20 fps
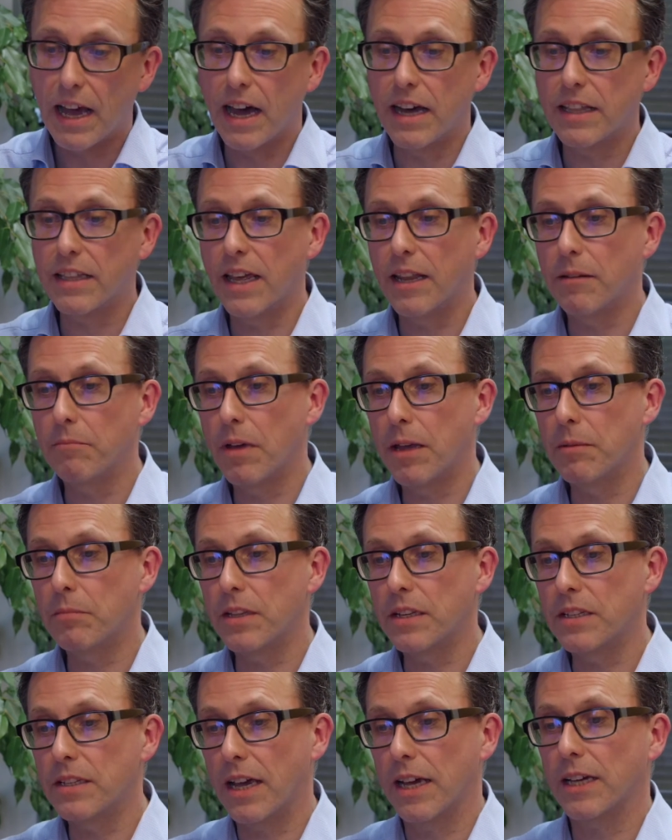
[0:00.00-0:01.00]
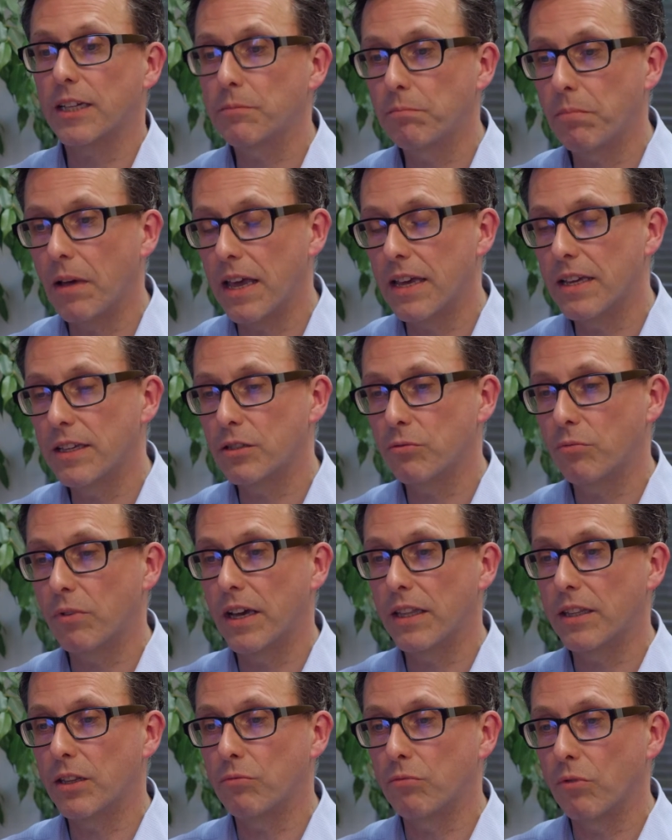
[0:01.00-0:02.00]
and then maybe the taxpayers,
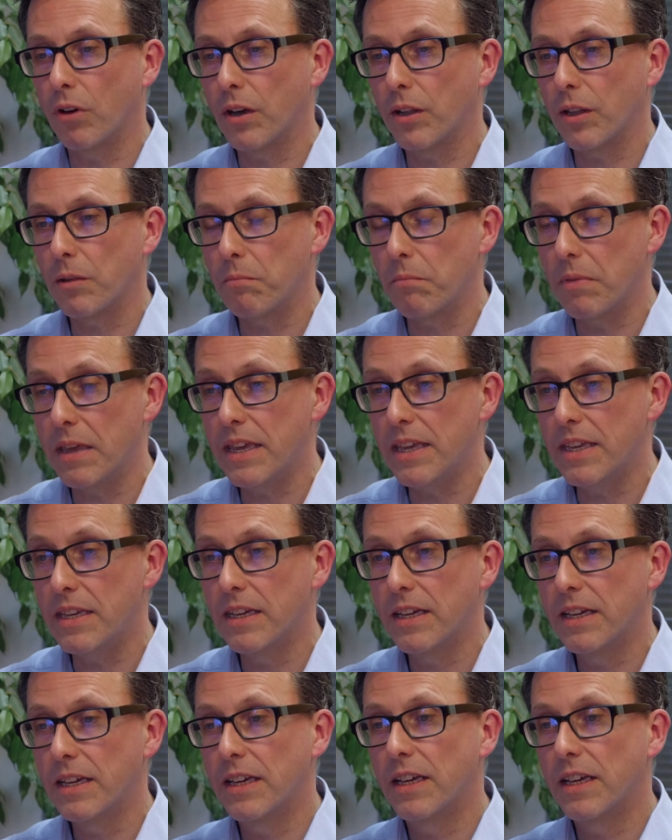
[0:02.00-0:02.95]
where they'd rather be